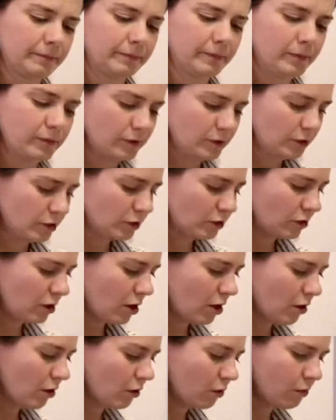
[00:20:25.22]

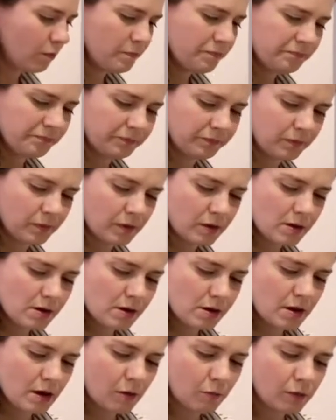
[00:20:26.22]
So
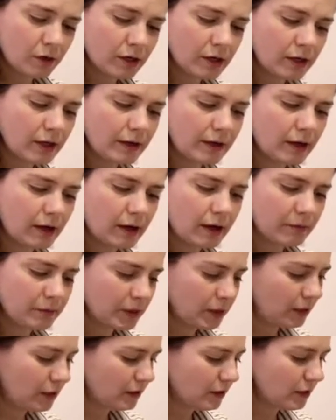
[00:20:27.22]
I'm
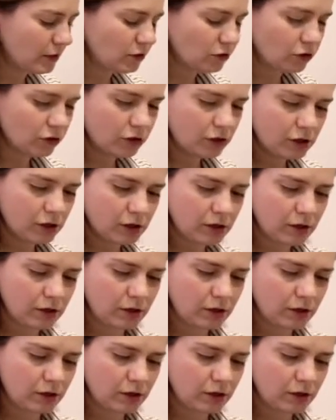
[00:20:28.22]
gonna let these cook